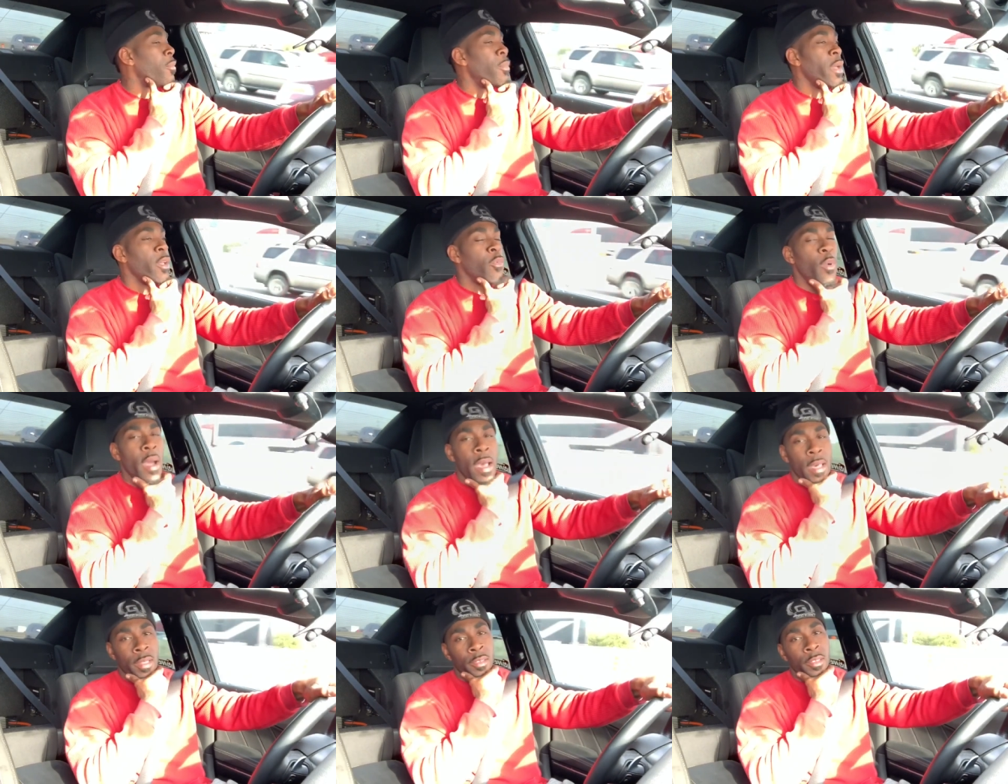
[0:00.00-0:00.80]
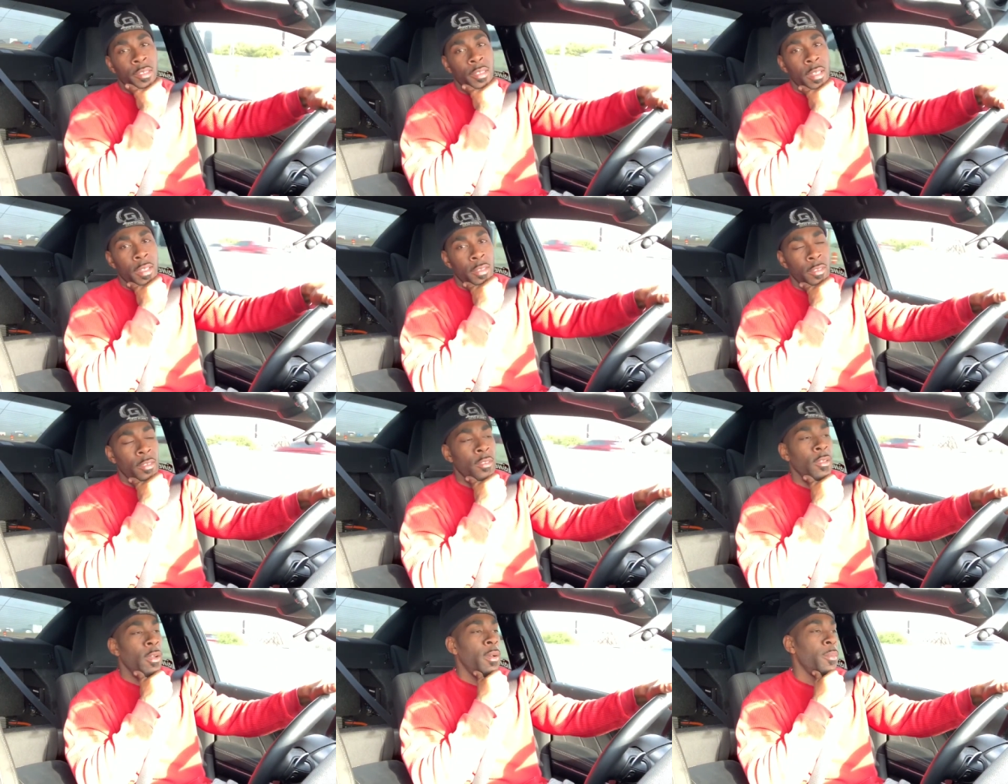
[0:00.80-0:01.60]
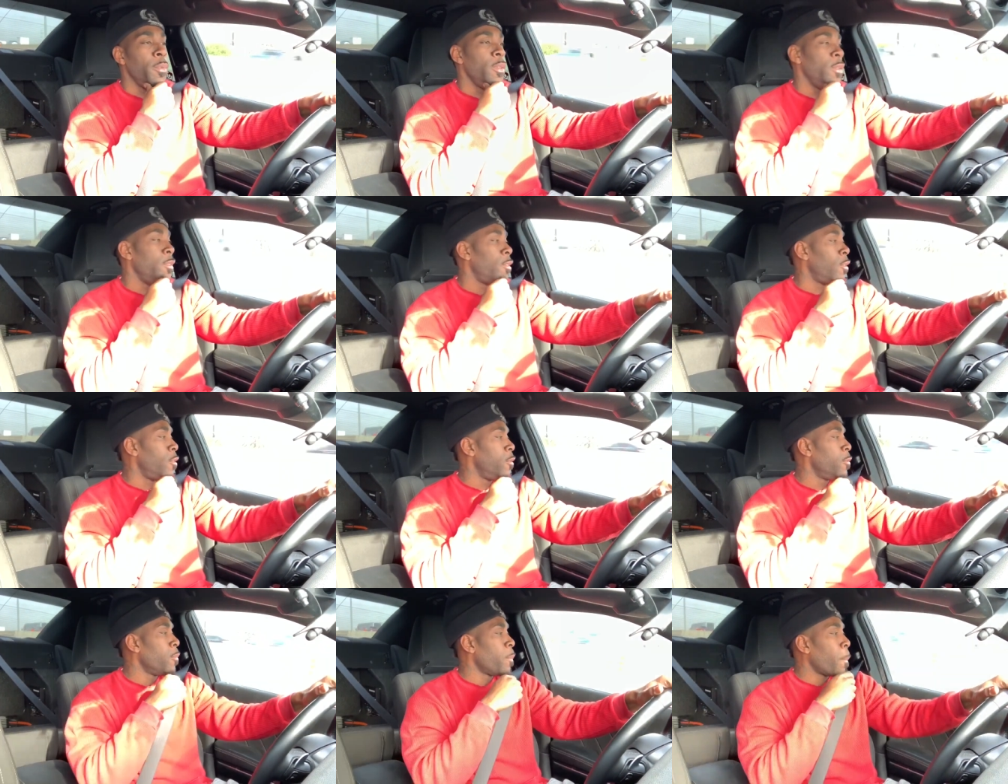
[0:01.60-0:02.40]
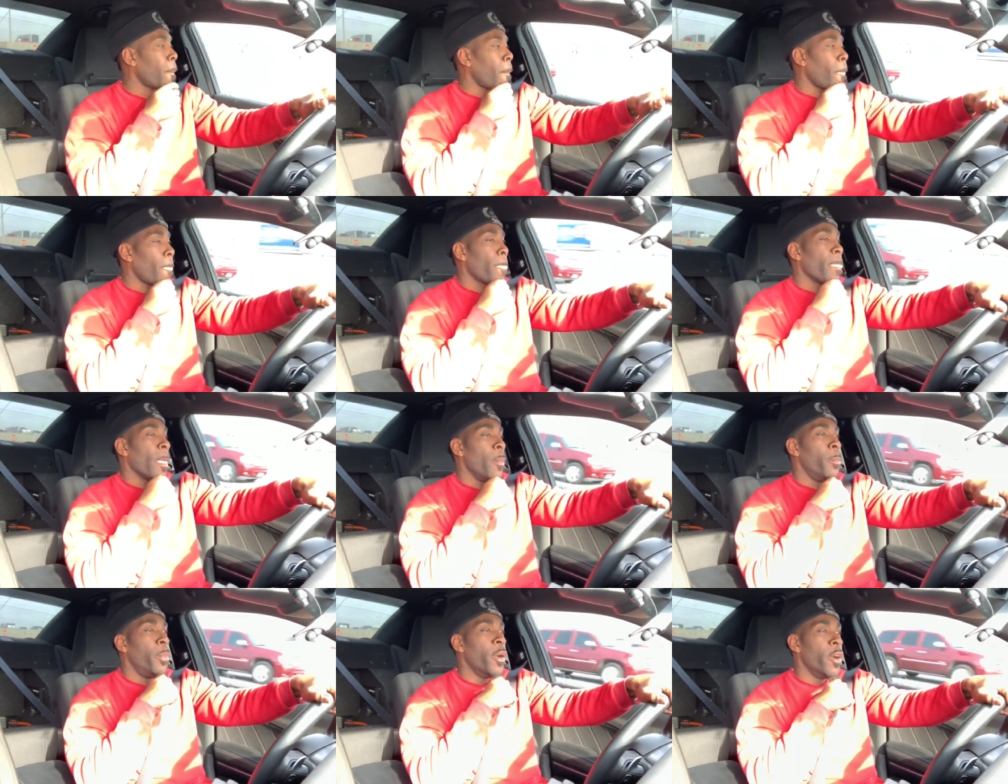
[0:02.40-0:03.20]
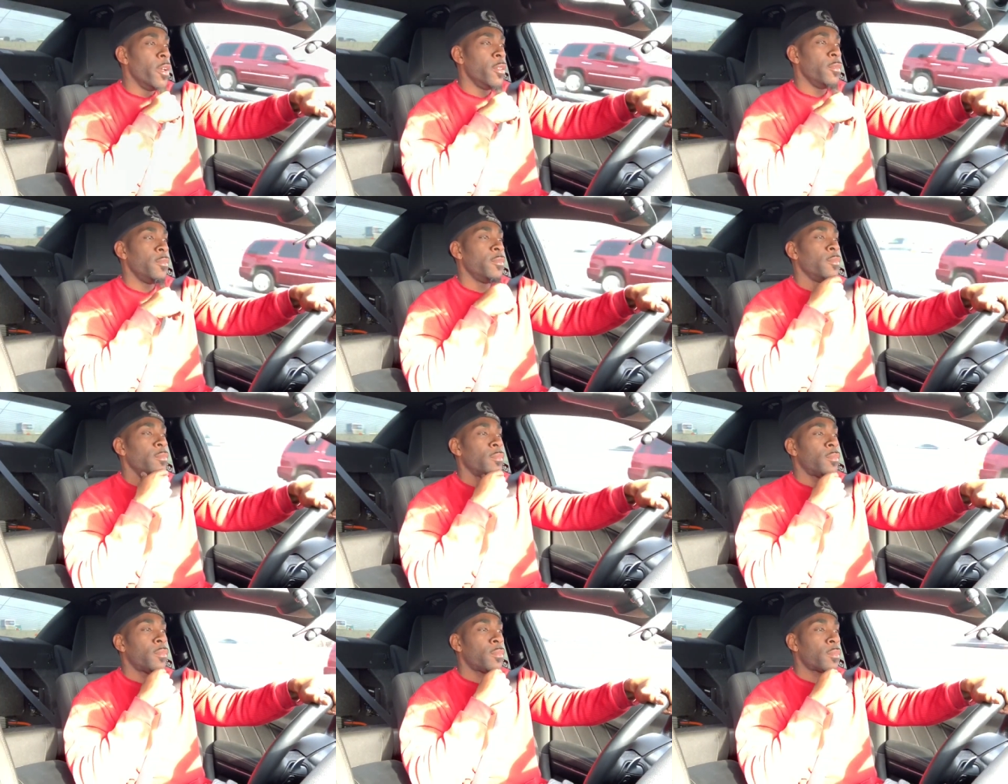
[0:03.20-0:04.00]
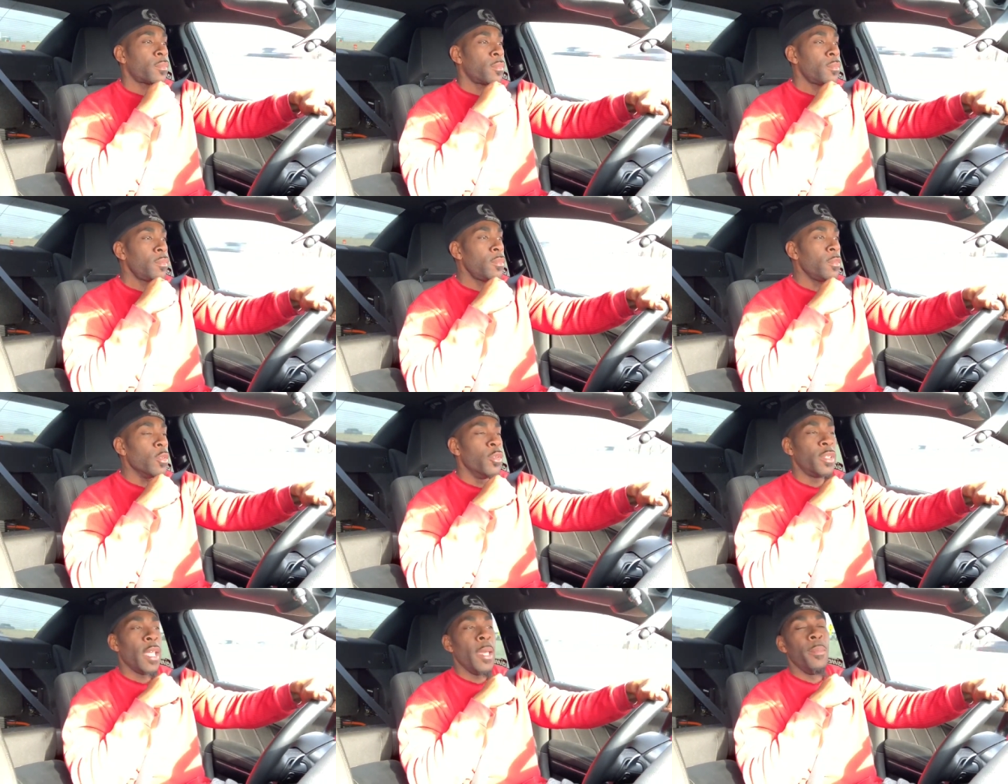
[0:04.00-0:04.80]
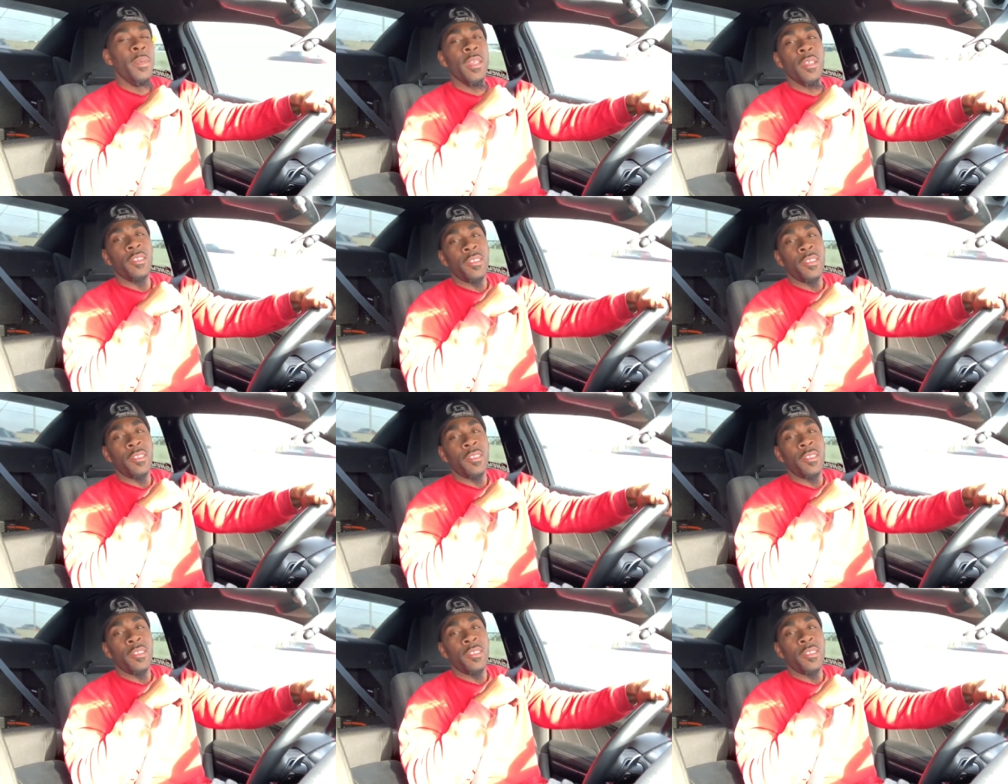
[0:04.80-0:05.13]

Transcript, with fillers: make wise decisions, you know what I mean? So, but with that being